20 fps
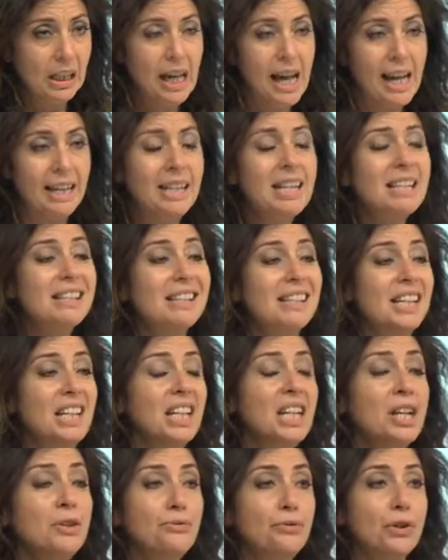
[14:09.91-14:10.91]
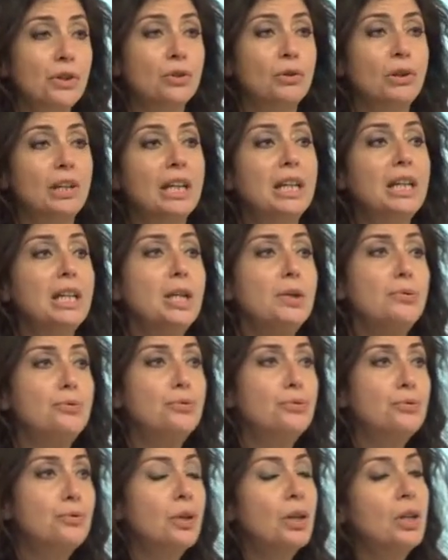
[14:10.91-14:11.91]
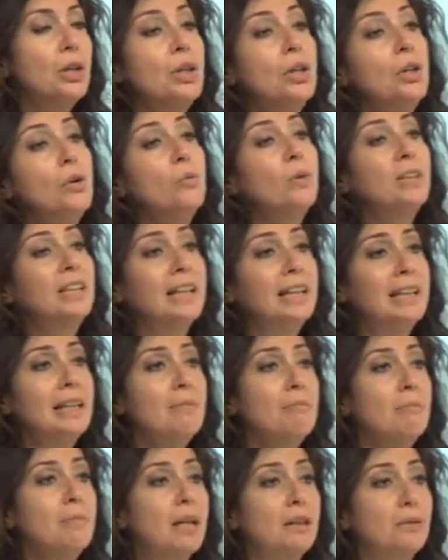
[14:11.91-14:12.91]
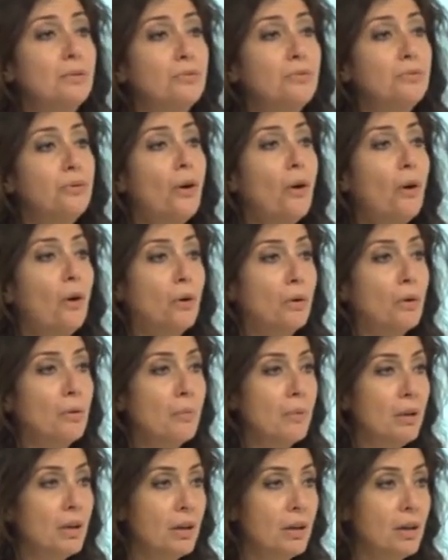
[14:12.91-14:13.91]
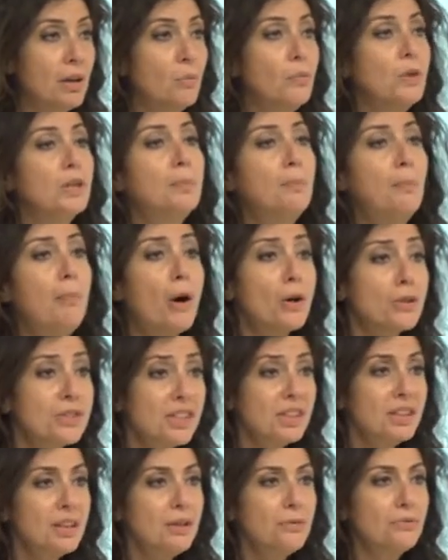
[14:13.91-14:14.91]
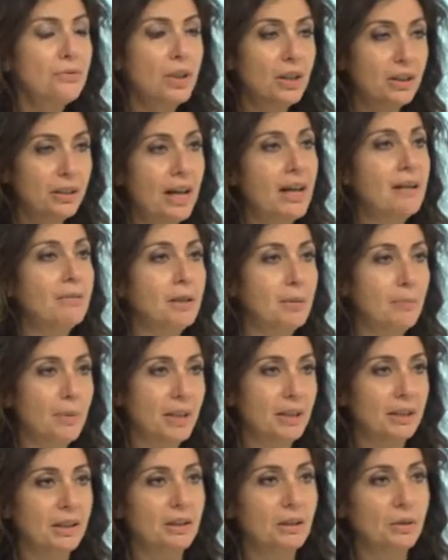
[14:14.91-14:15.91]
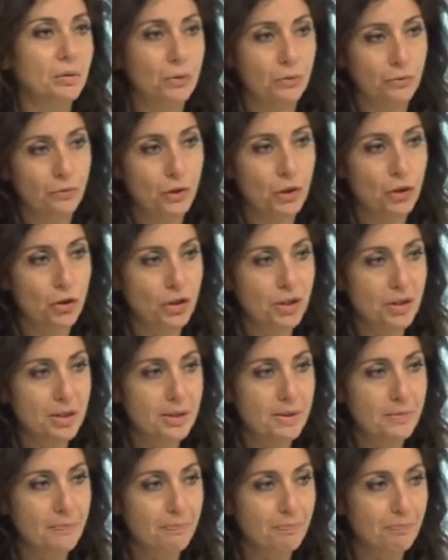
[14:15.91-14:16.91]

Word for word: And this is an if and only if with a Lindblad form with positive time-dependent coefficients.